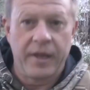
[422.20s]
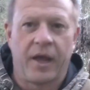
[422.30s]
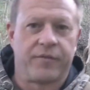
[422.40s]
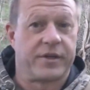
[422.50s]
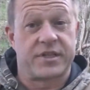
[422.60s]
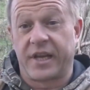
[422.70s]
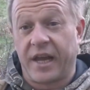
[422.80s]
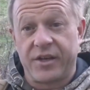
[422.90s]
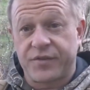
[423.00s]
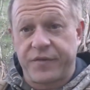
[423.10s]

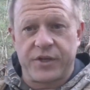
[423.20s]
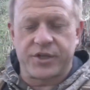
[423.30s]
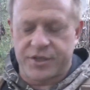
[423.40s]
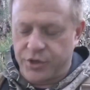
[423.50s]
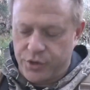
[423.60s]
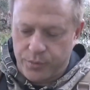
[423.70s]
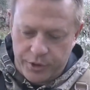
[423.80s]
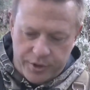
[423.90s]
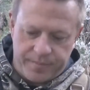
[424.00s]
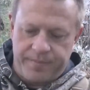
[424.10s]
Obviously each fish is a new
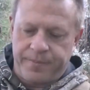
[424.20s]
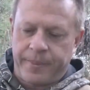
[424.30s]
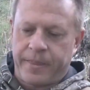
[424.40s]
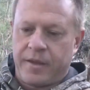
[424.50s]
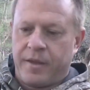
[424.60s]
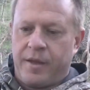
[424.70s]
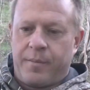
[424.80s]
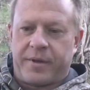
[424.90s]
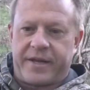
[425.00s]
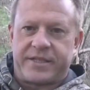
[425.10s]
worm,
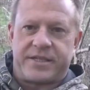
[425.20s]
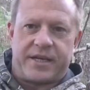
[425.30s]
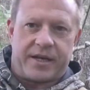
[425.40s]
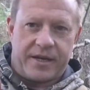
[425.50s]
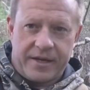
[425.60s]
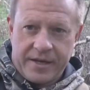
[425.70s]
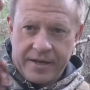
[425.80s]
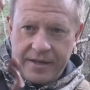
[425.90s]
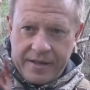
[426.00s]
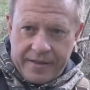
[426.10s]
but that's it.
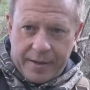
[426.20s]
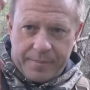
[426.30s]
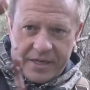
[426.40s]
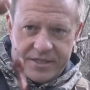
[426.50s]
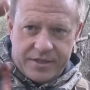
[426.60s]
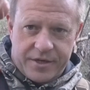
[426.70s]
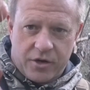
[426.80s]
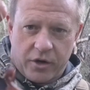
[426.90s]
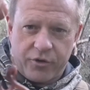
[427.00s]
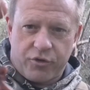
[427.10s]
That mustard
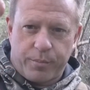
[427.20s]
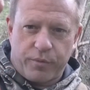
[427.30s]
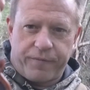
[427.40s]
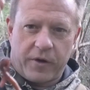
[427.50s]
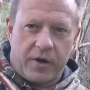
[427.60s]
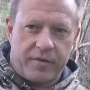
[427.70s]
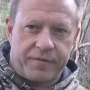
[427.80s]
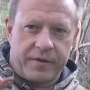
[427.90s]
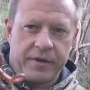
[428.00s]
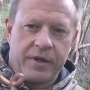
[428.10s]

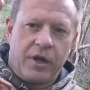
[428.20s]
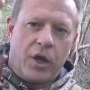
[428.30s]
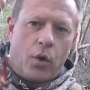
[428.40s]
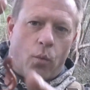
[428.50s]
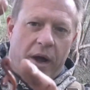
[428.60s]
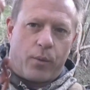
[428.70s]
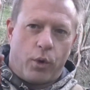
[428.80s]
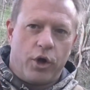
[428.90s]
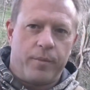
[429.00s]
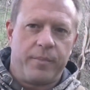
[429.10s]
9555, one
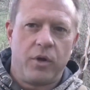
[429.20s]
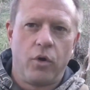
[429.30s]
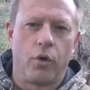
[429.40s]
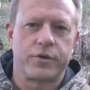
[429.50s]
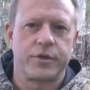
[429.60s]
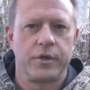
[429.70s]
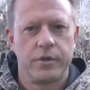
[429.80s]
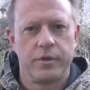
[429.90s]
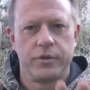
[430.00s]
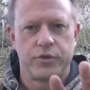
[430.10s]
worm hooked
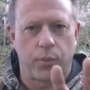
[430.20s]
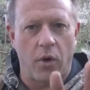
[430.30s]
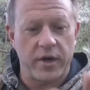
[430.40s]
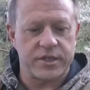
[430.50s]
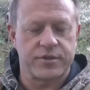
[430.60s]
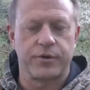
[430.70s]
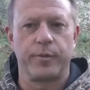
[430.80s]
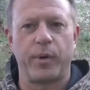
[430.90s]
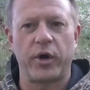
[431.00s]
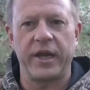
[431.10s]
twice through
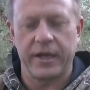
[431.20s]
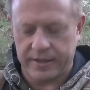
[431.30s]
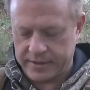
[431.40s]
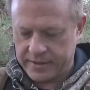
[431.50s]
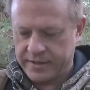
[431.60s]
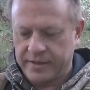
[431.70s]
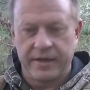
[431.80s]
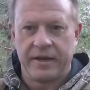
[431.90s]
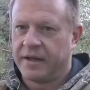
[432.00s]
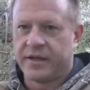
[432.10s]
the body.
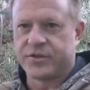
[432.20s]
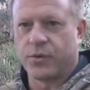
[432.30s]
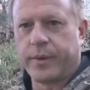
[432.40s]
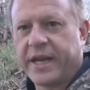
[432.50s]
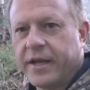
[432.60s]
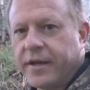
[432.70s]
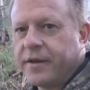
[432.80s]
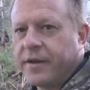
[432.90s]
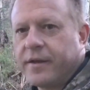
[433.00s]
That's all we need.